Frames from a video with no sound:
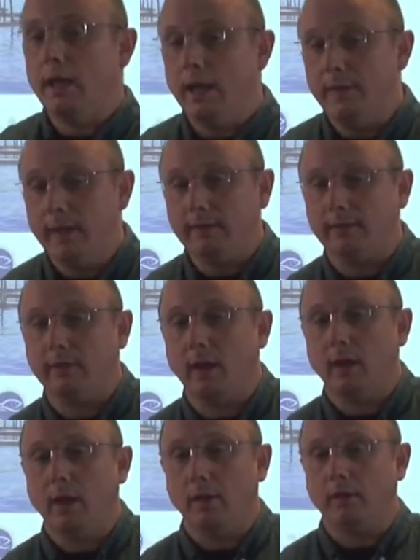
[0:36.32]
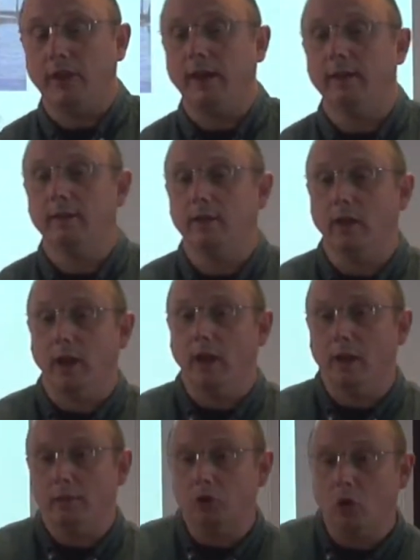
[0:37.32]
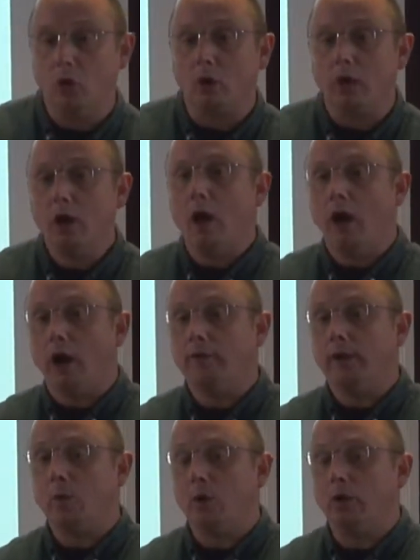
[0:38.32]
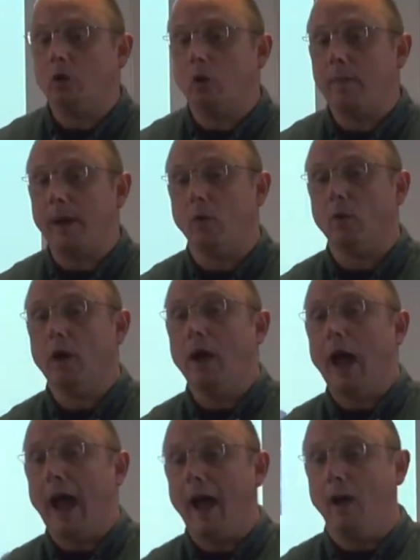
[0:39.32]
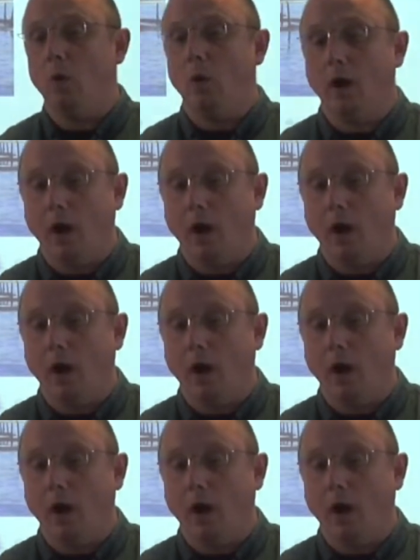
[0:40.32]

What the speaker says: In this second talk I really want to talk about how